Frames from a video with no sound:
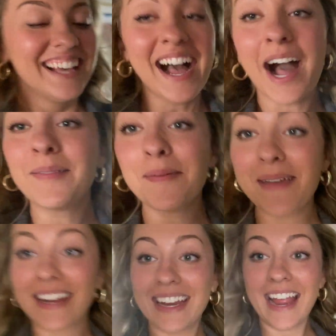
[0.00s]
um, I'm
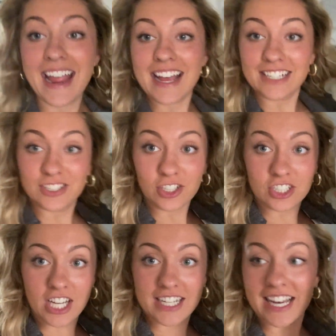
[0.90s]
making a
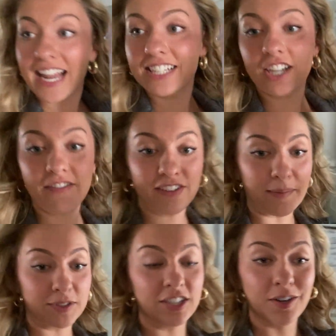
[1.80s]
dolce de leche
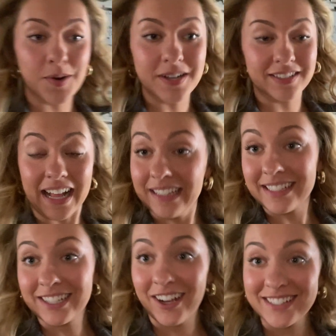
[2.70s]
frappuccino, or as
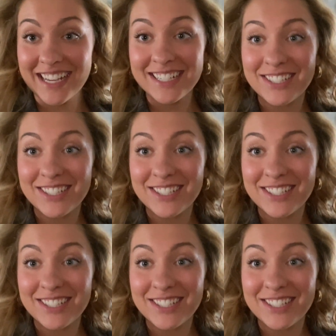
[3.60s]
Allison calls it,